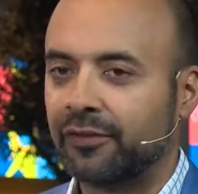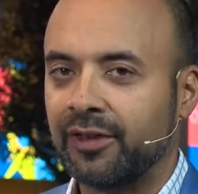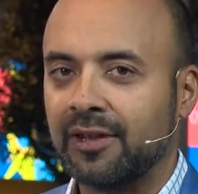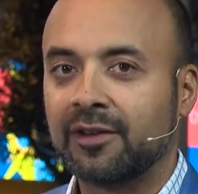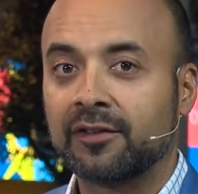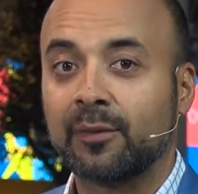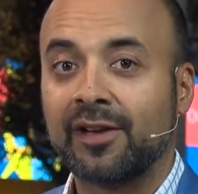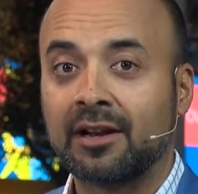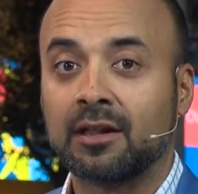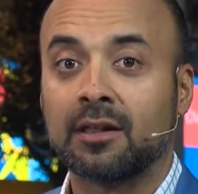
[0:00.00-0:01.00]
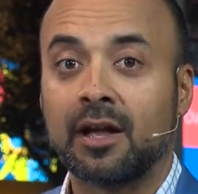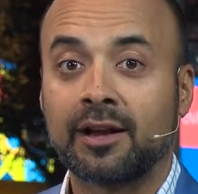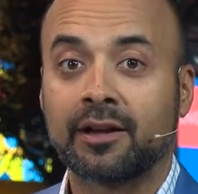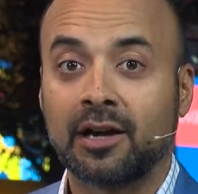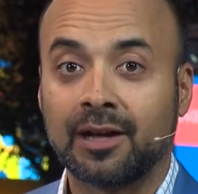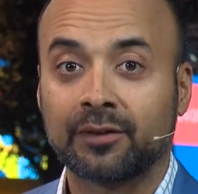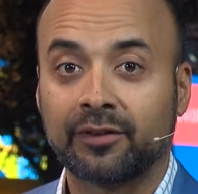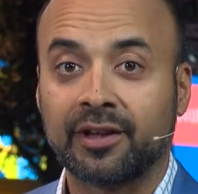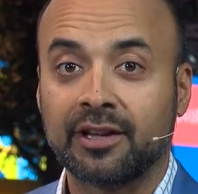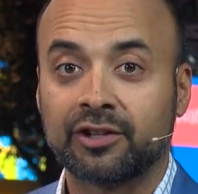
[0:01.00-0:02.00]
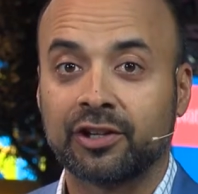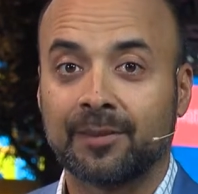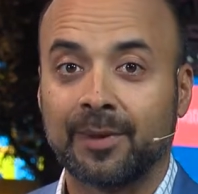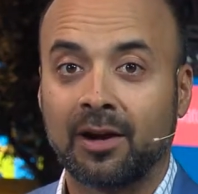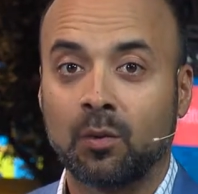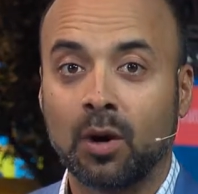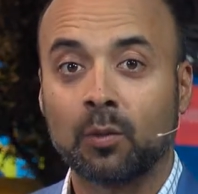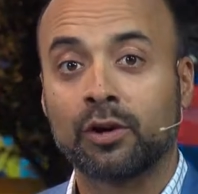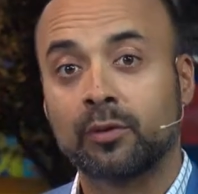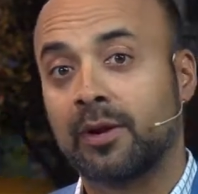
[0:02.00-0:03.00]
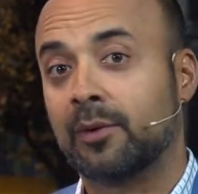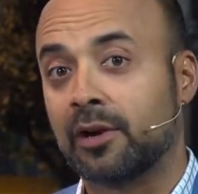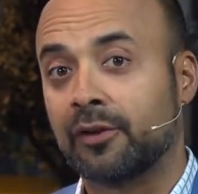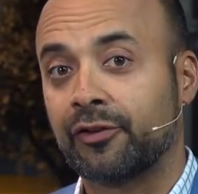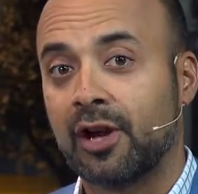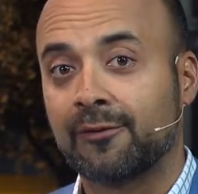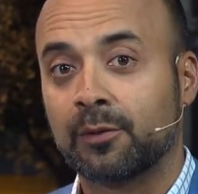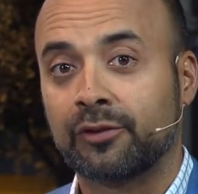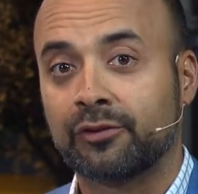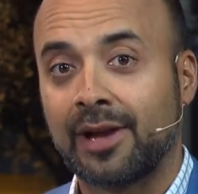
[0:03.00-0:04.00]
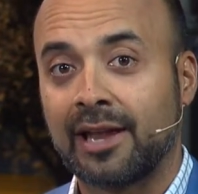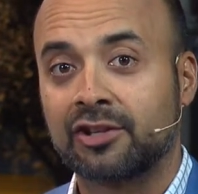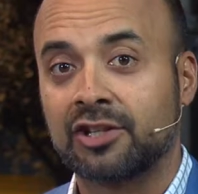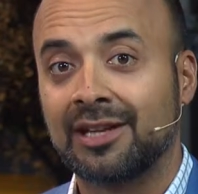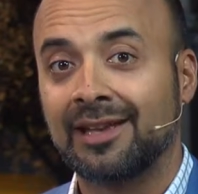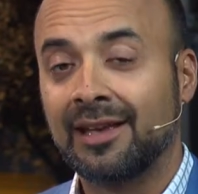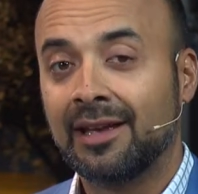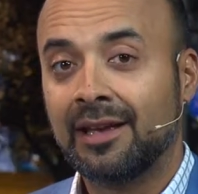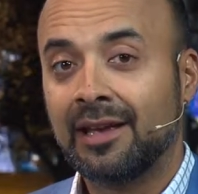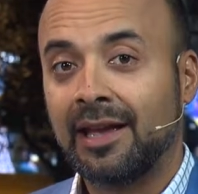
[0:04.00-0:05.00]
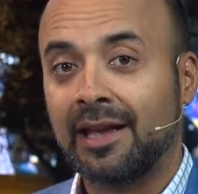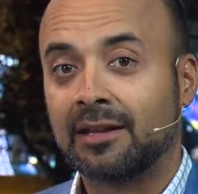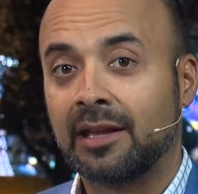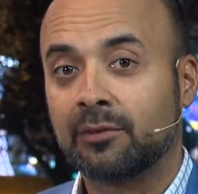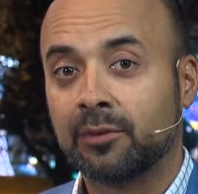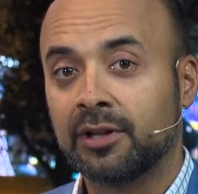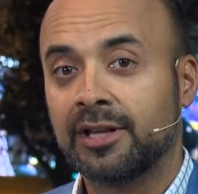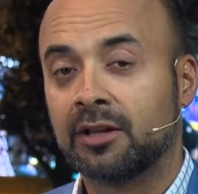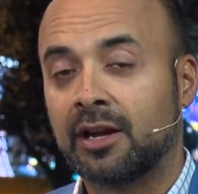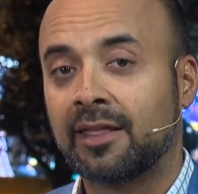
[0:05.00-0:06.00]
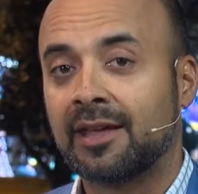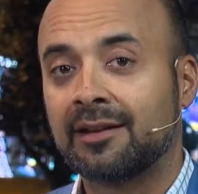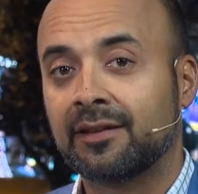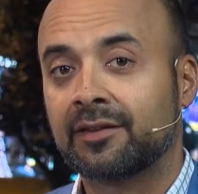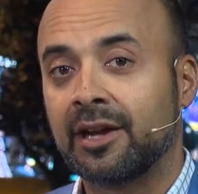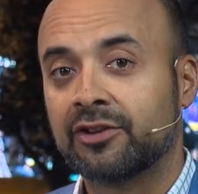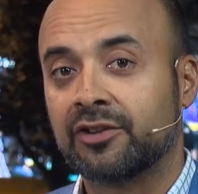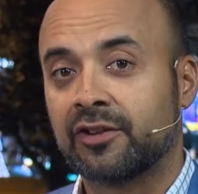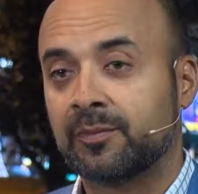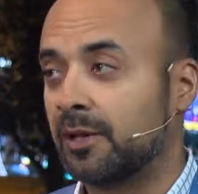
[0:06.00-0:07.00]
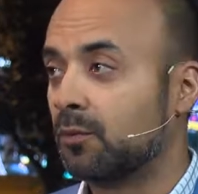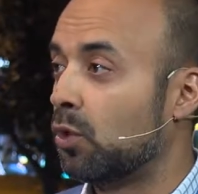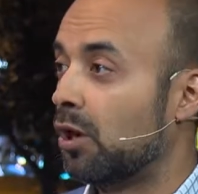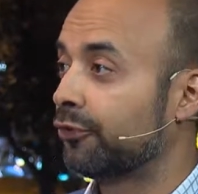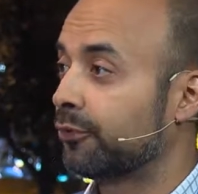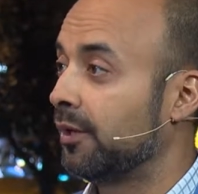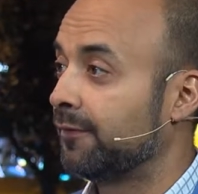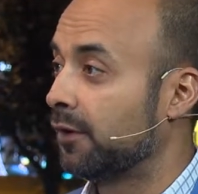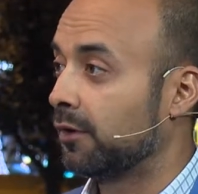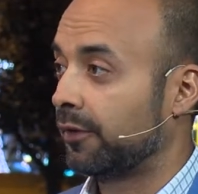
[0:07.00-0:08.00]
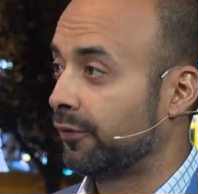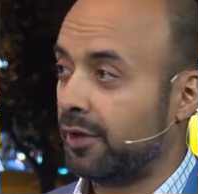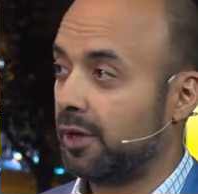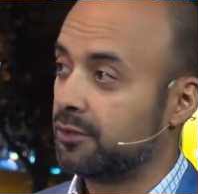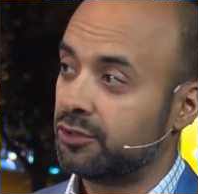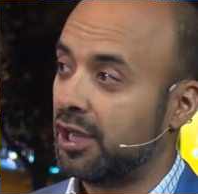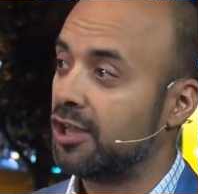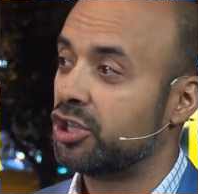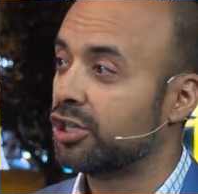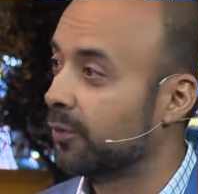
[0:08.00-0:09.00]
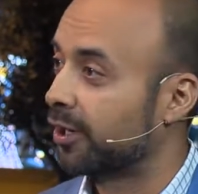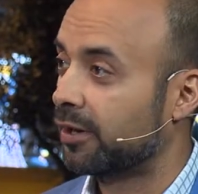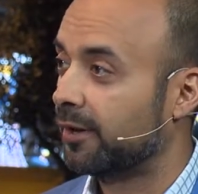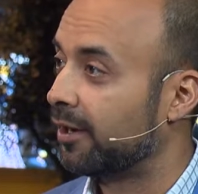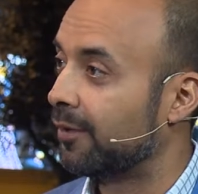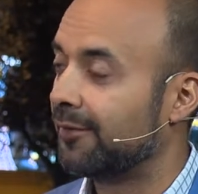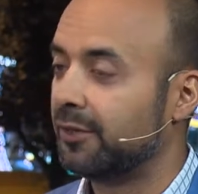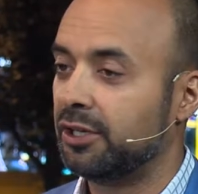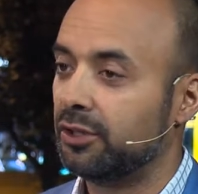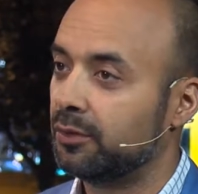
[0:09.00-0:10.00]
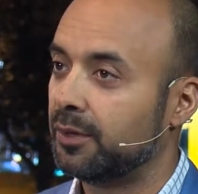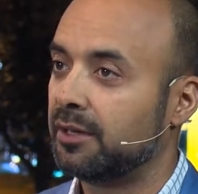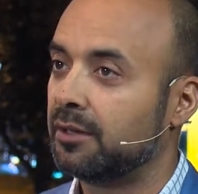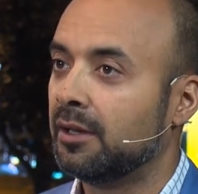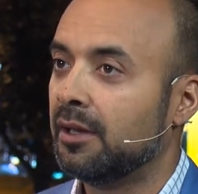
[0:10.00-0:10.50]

Steve, because we've had a lot of conversation about what we're doing with our software strategy, and really a lot of that discussion has been Wall Street focused on changing the recurring revenue and